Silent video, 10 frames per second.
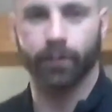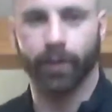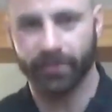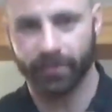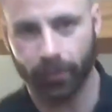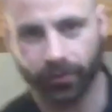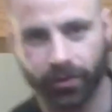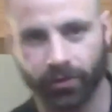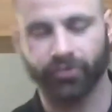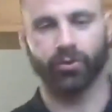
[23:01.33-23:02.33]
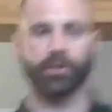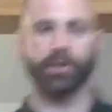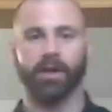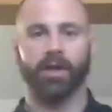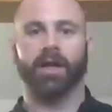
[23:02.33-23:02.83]
range of motion of your
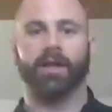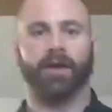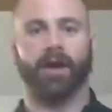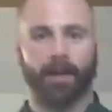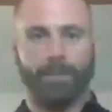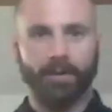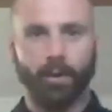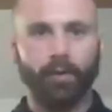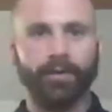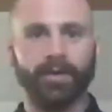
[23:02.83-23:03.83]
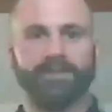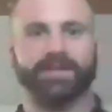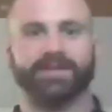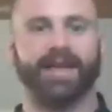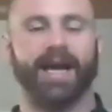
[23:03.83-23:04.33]
shoulder. The up and overs
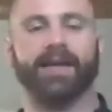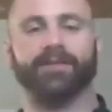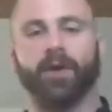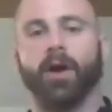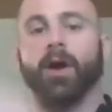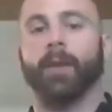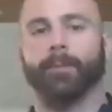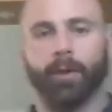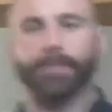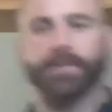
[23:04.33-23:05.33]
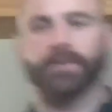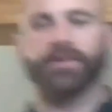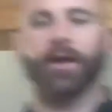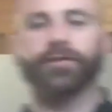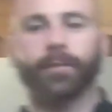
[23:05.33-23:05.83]
is to kind of prep
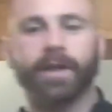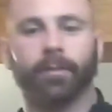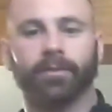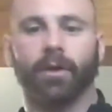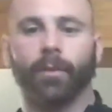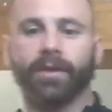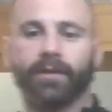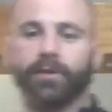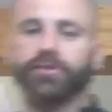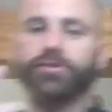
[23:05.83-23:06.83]
yourself to be able to go into those. You